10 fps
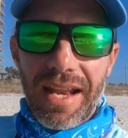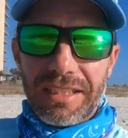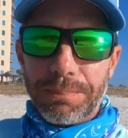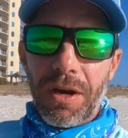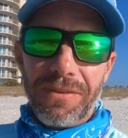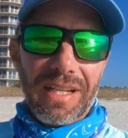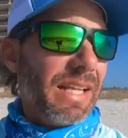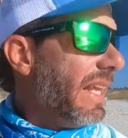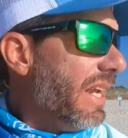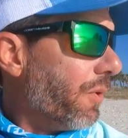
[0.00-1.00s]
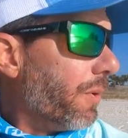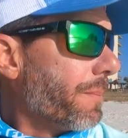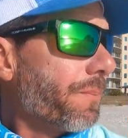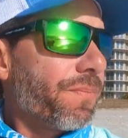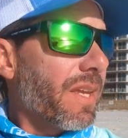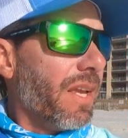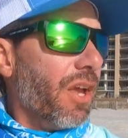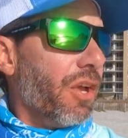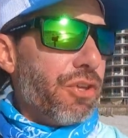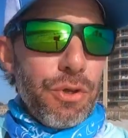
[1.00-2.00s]
and it's perfectly legal.
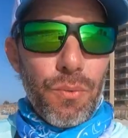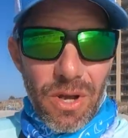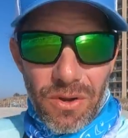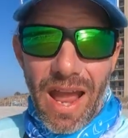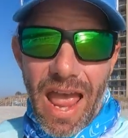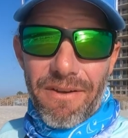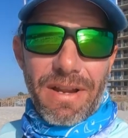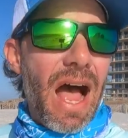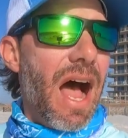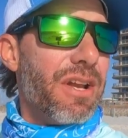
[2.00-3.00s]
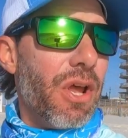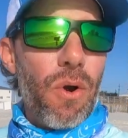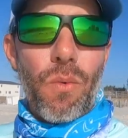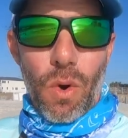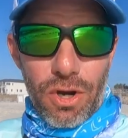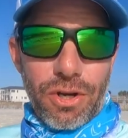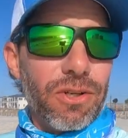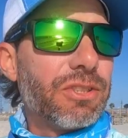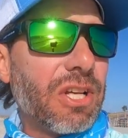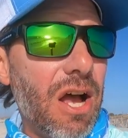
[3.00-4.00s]
You will have condo
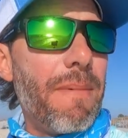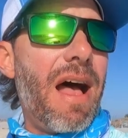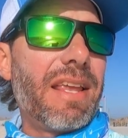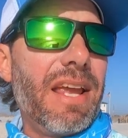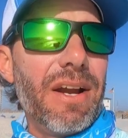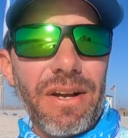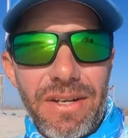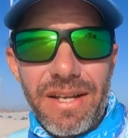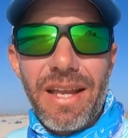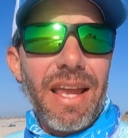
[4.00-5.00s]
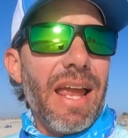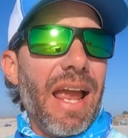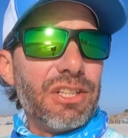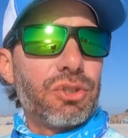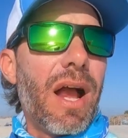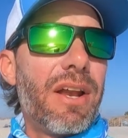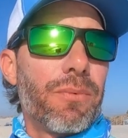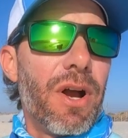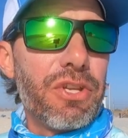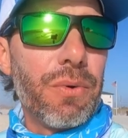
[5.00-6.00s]
workers come out here and try
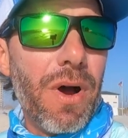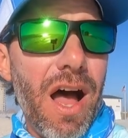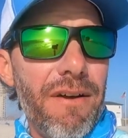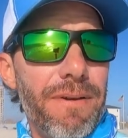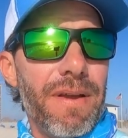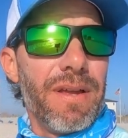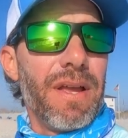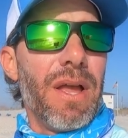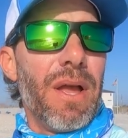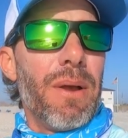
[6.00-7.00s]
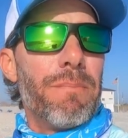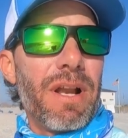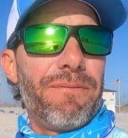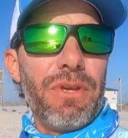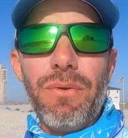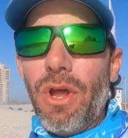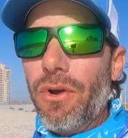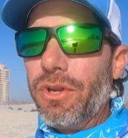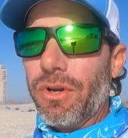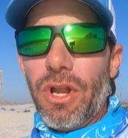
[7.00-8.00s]
to run you off. But if you
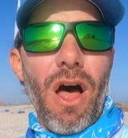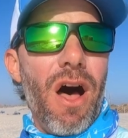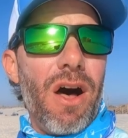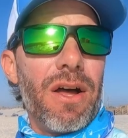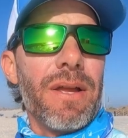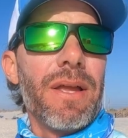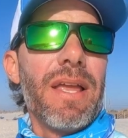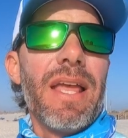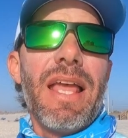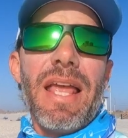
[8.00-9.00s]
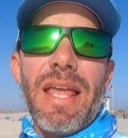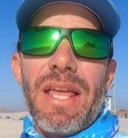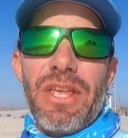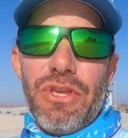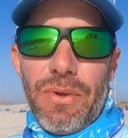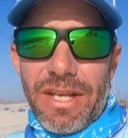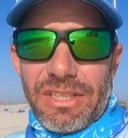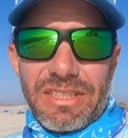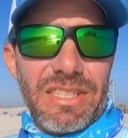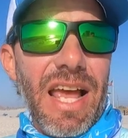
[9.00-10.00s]
know your law, you
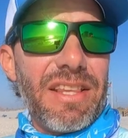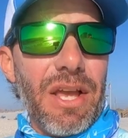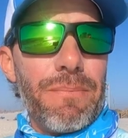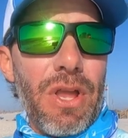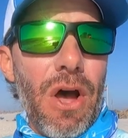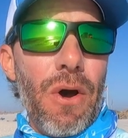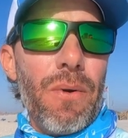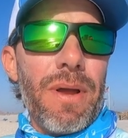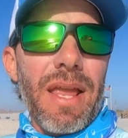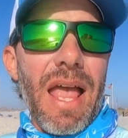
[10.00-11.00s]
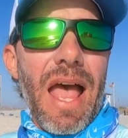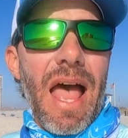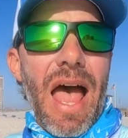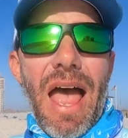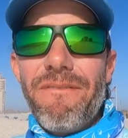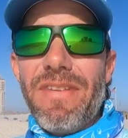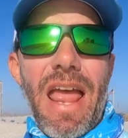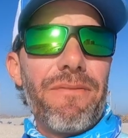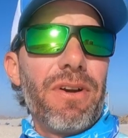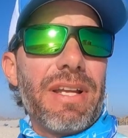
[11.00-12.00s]
can just let them know. I've
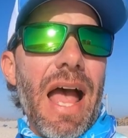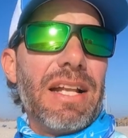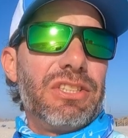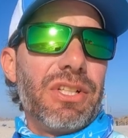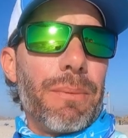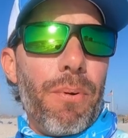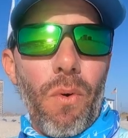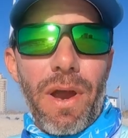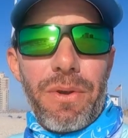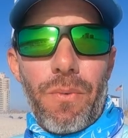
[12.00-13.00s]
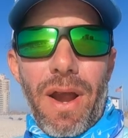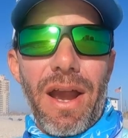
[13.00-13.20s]
never gotten to the point